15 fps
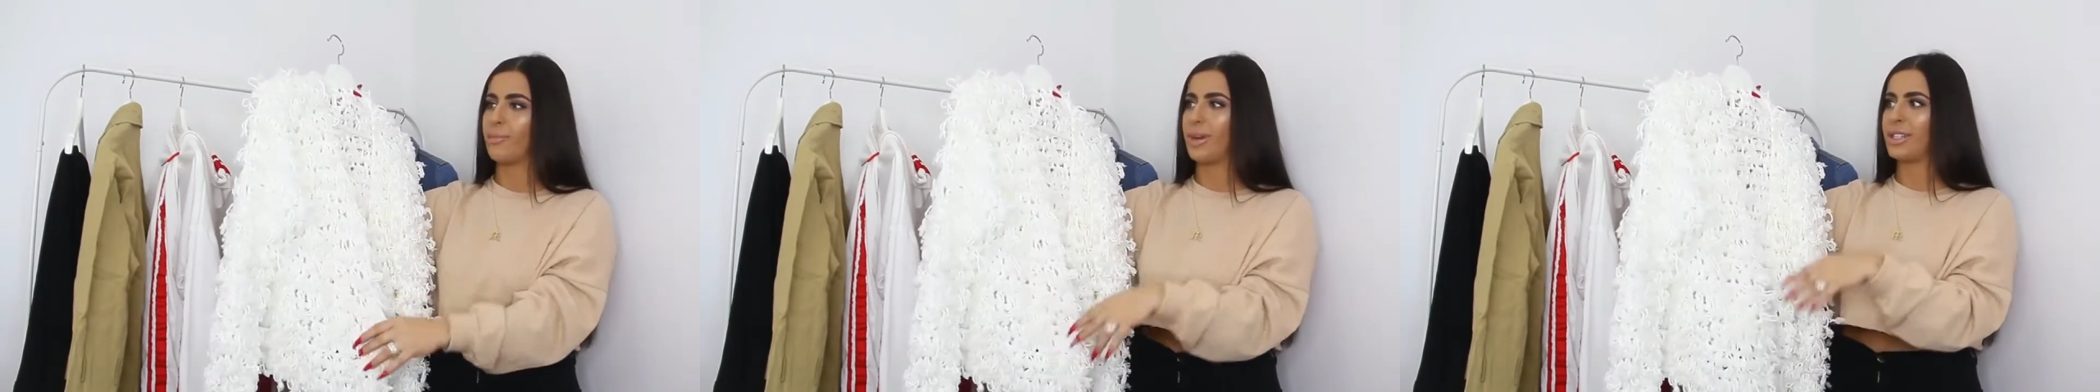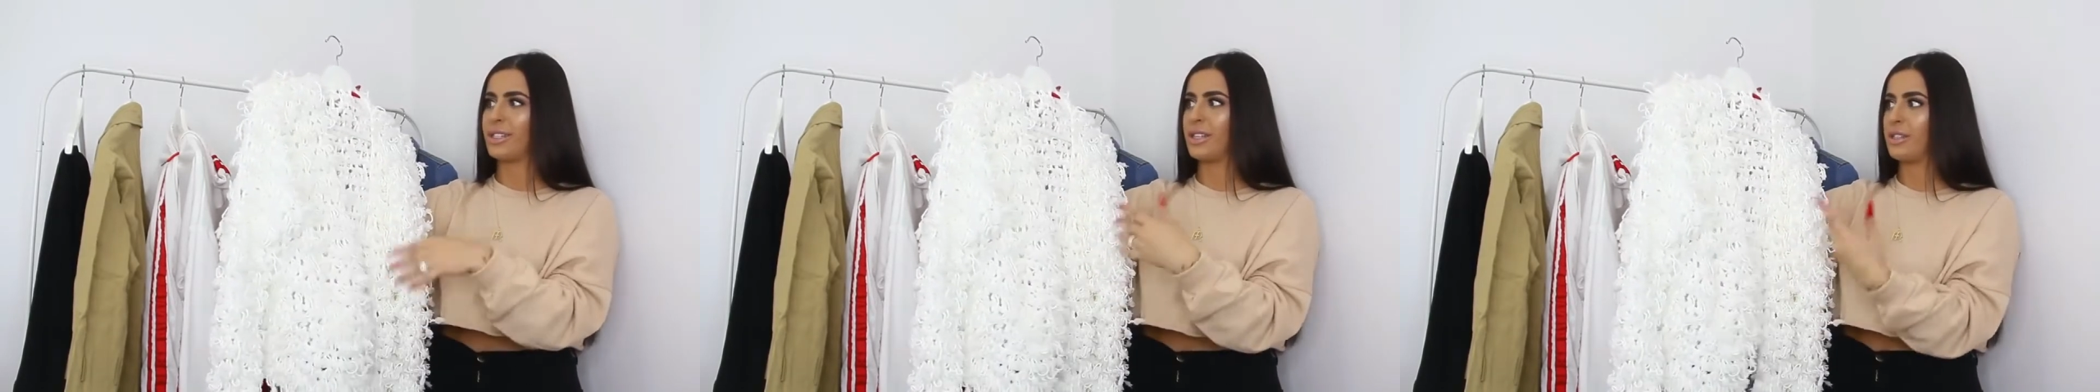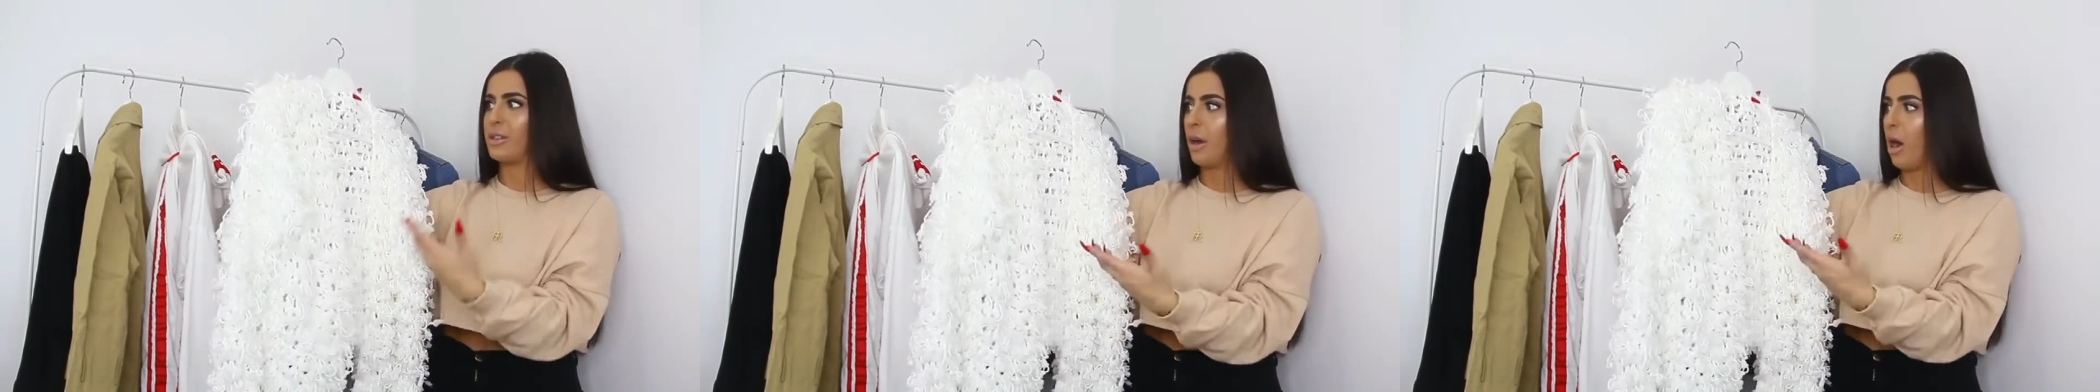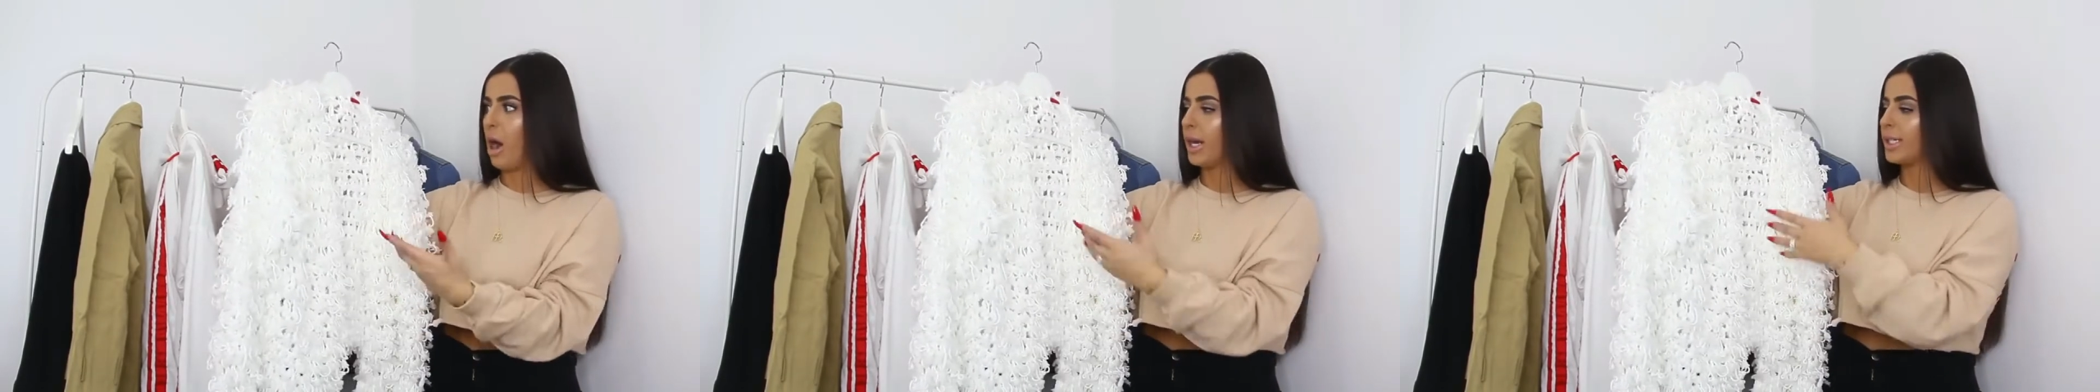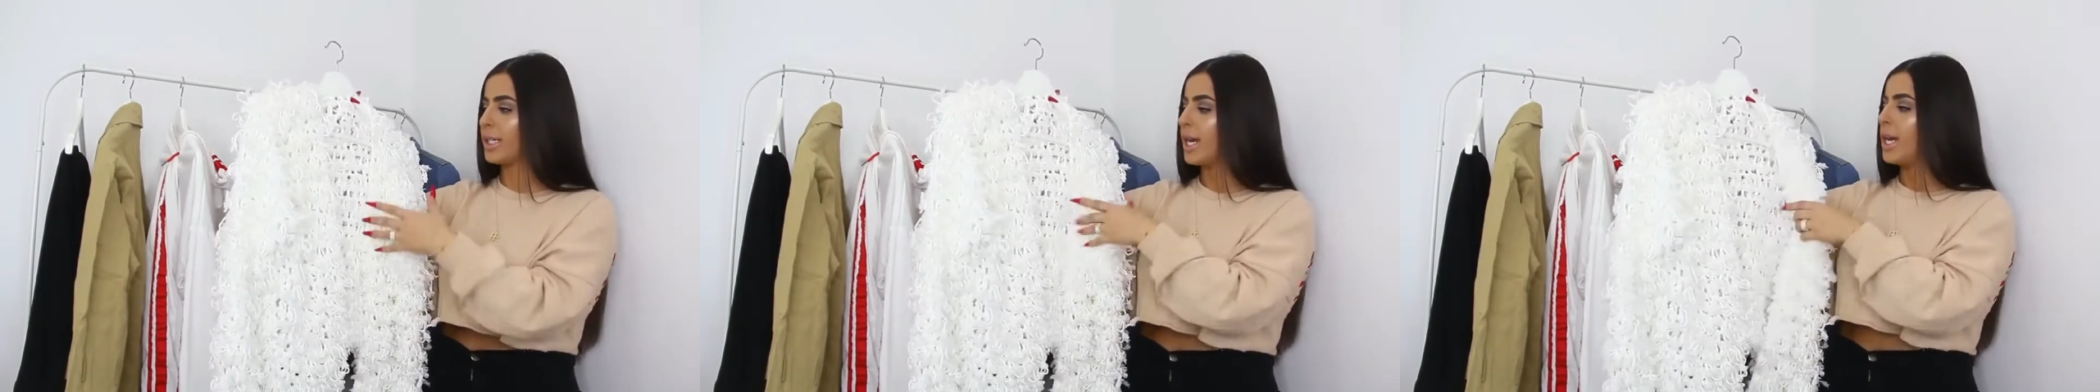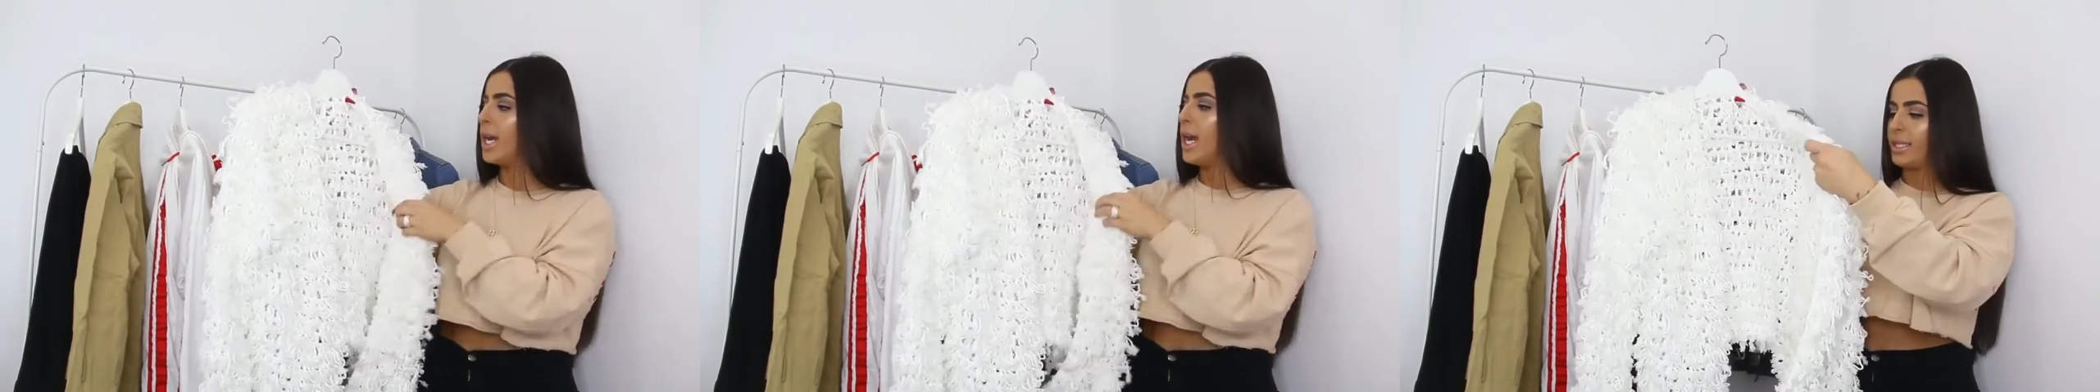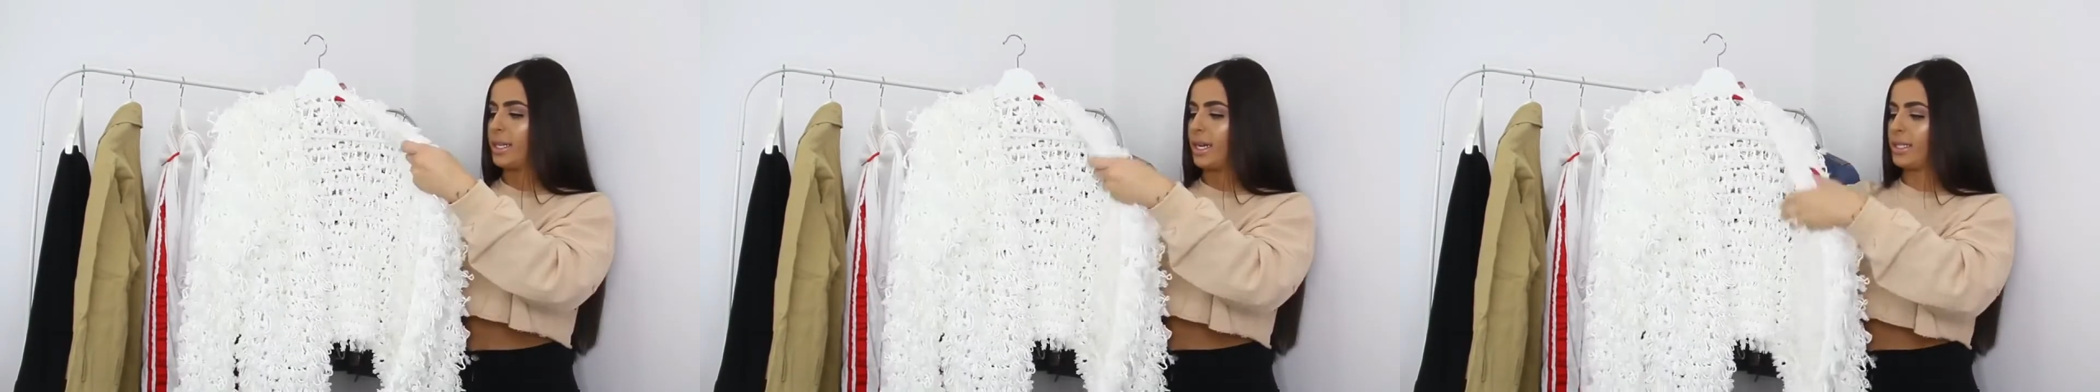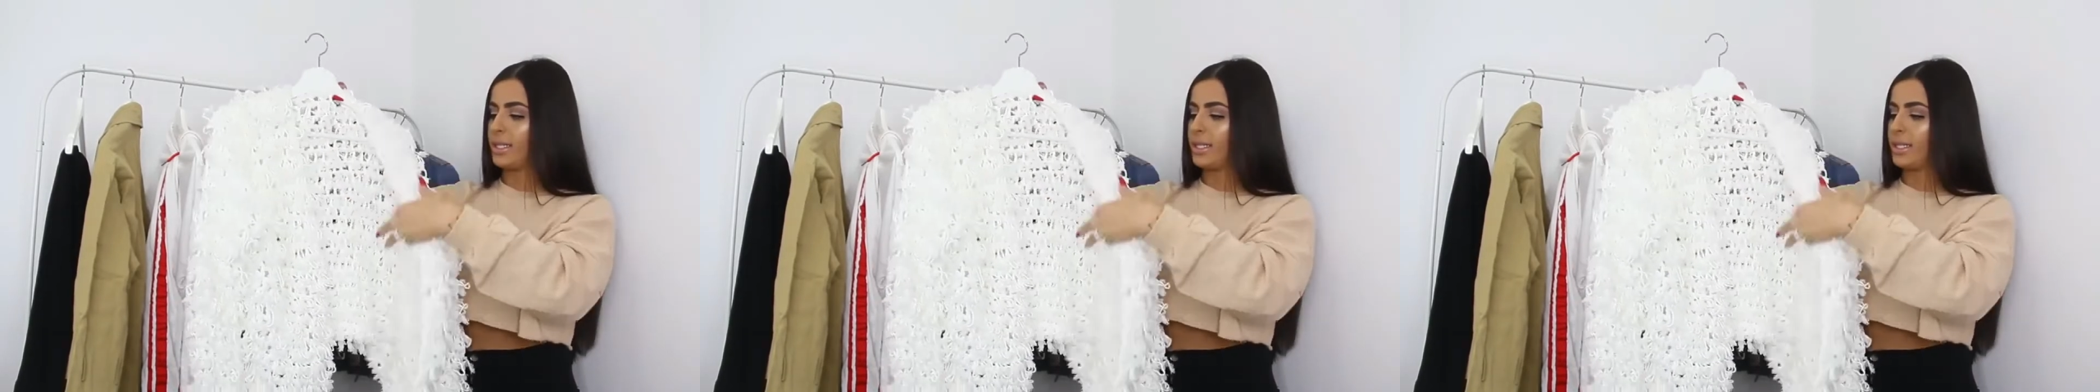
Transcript: or anything because it's not.